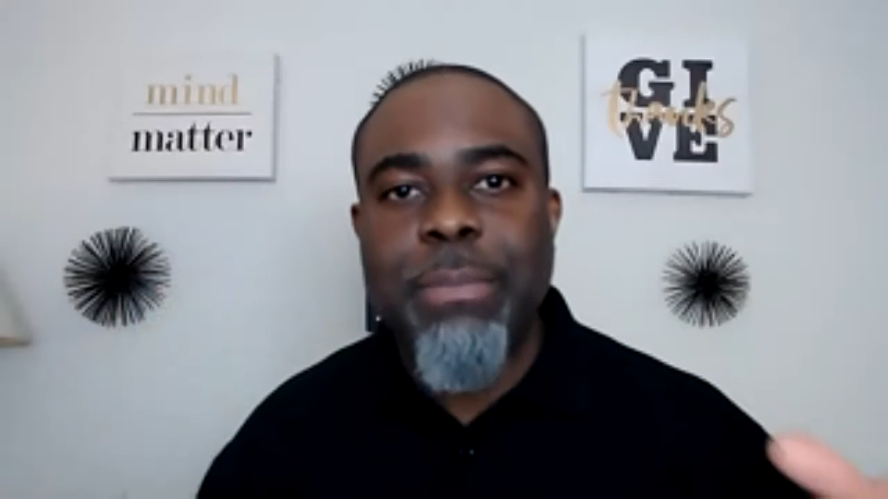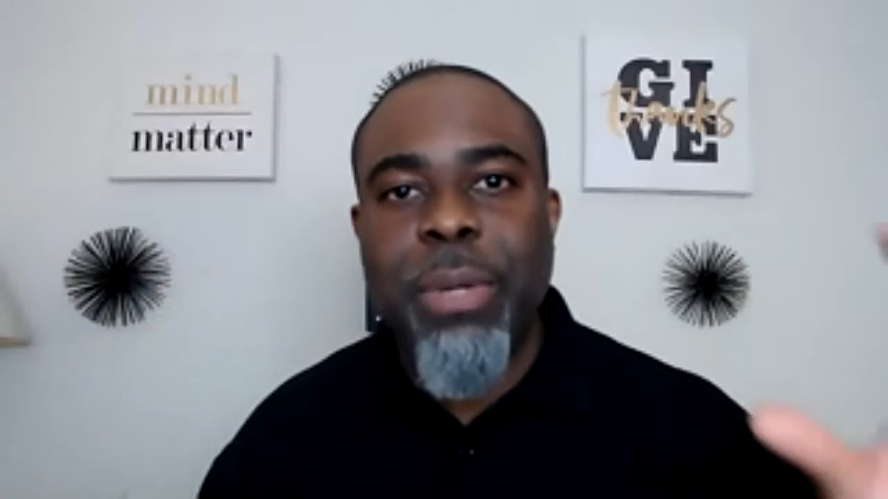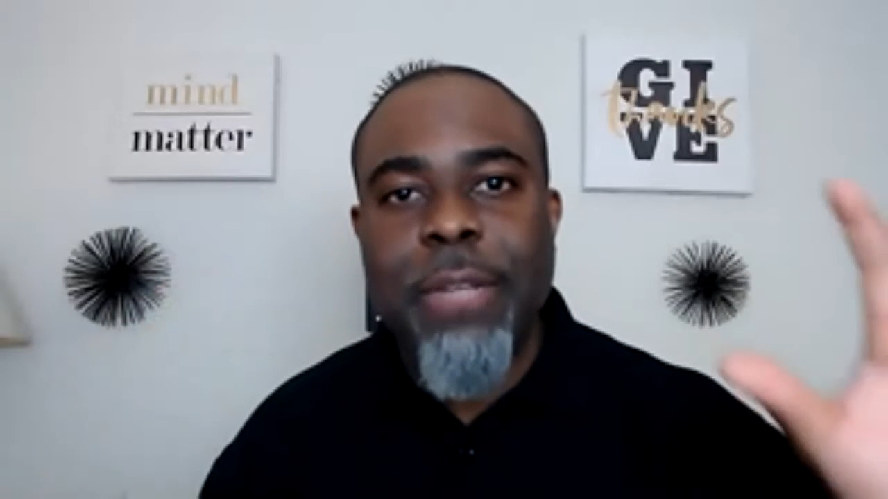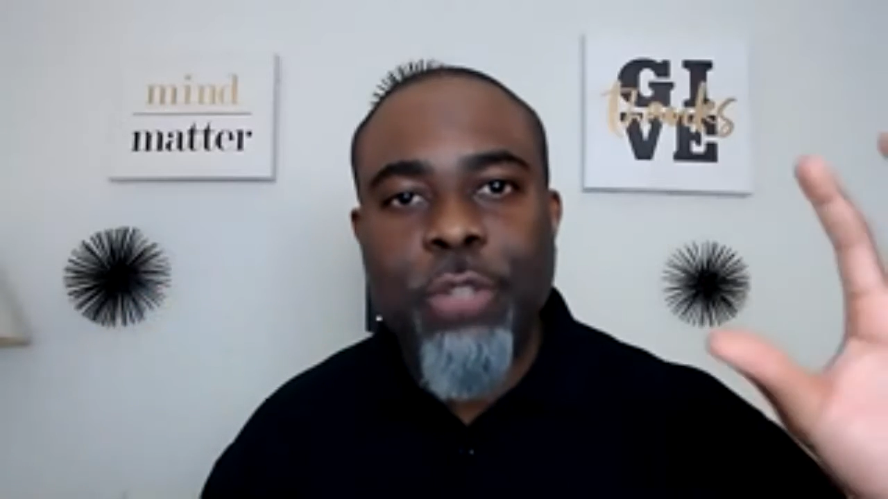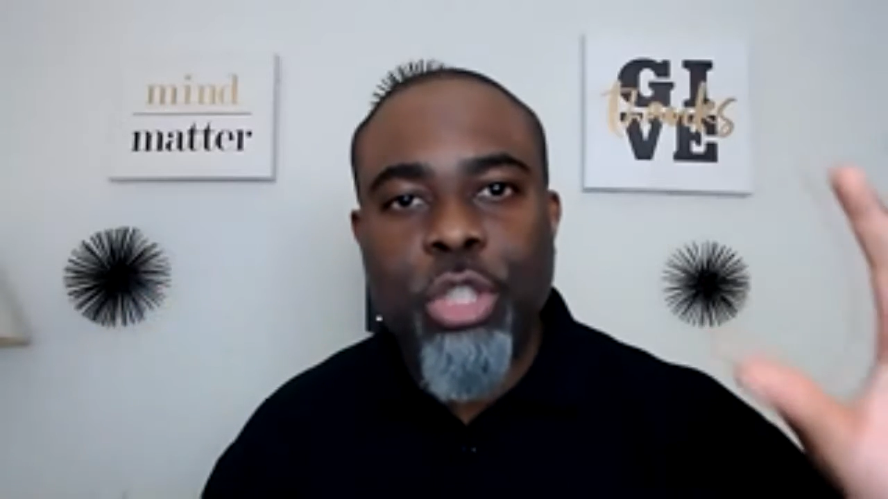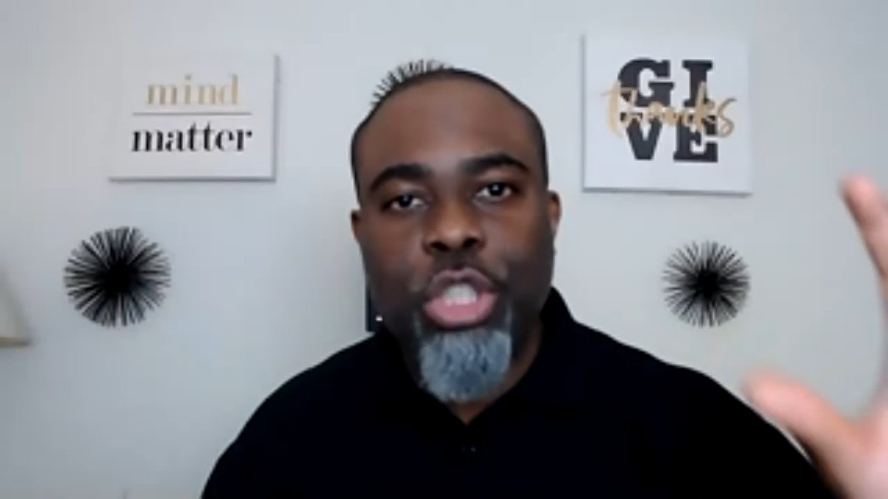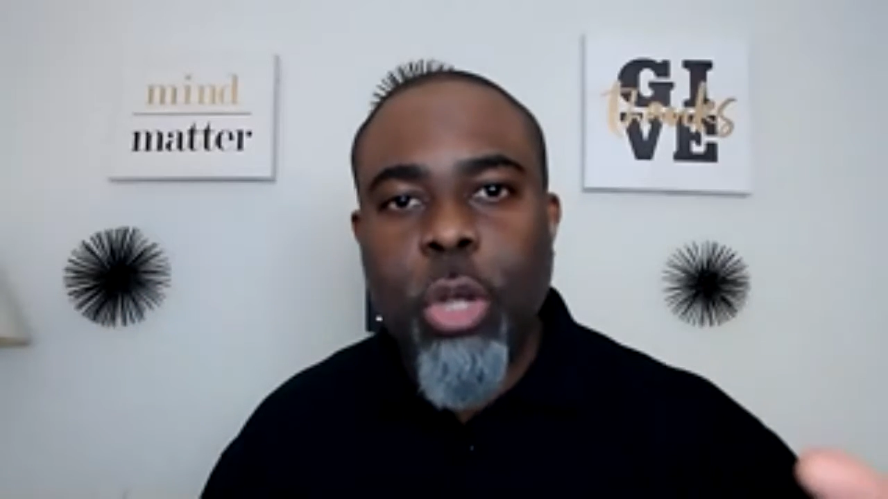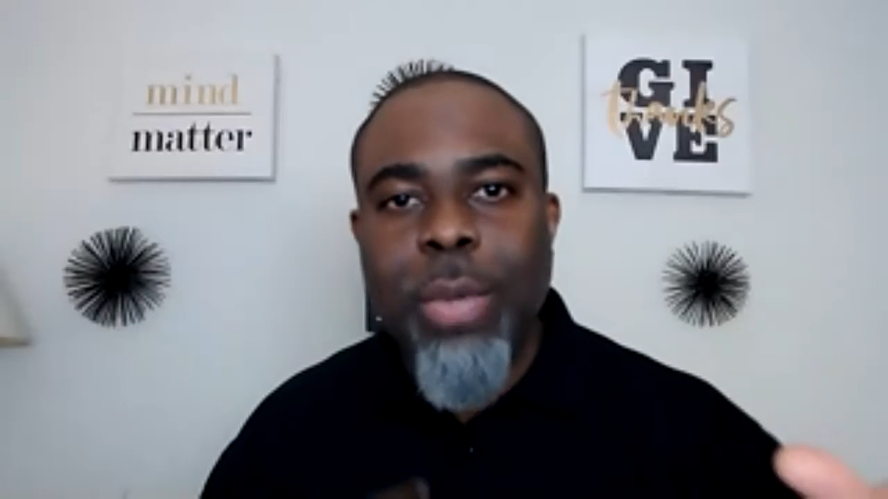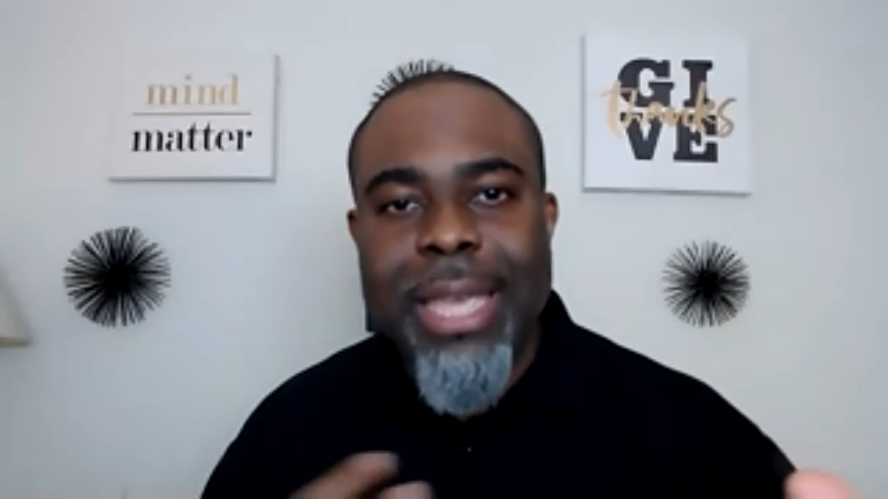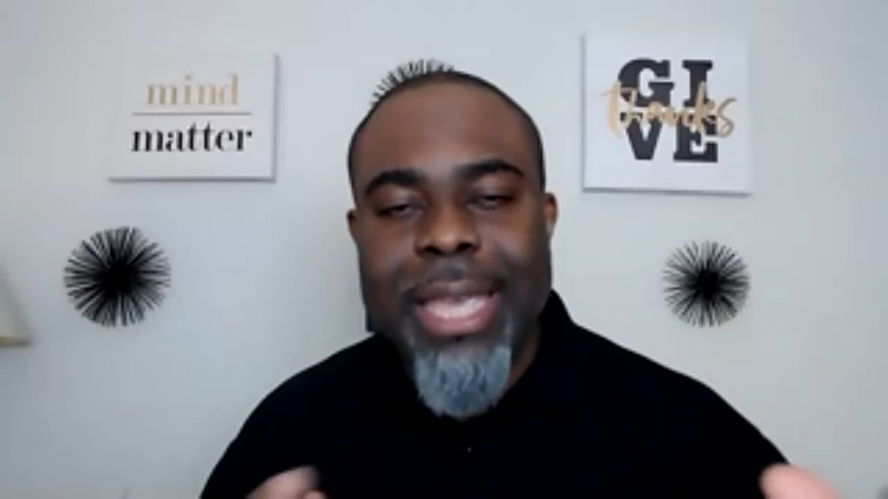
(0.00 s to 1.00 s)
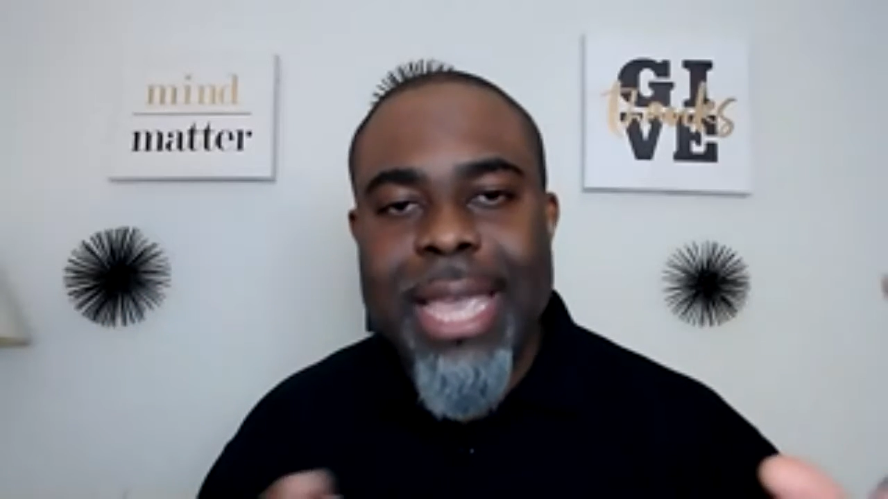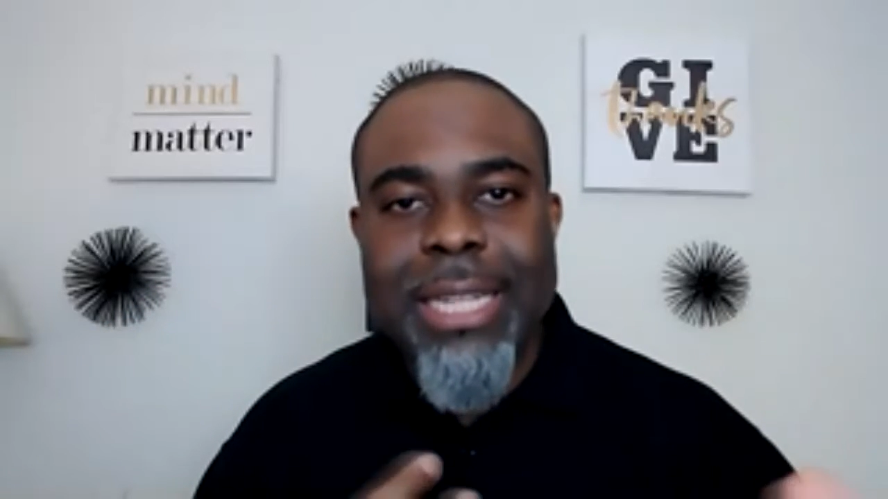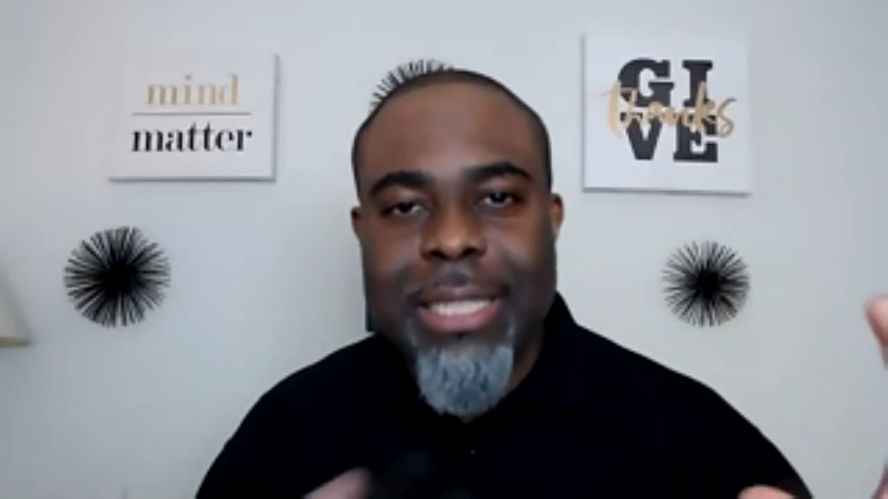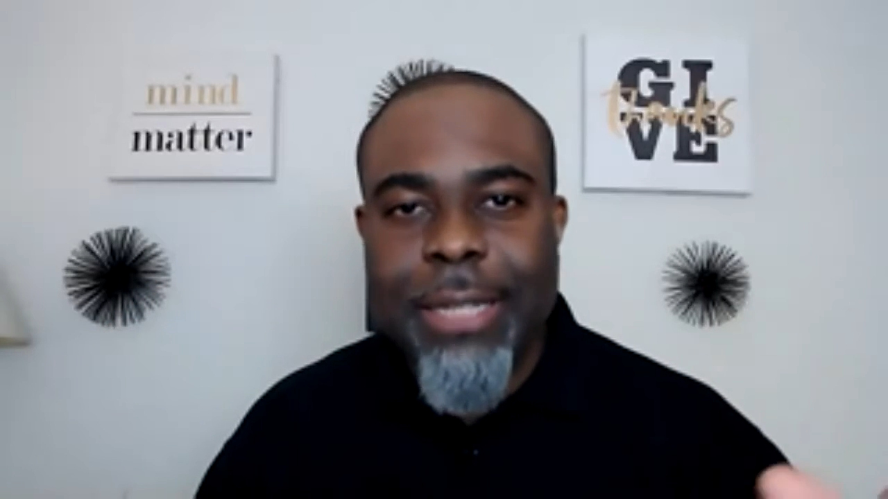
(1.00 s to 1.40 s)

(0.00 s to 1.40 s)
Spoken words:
But if you don't engage in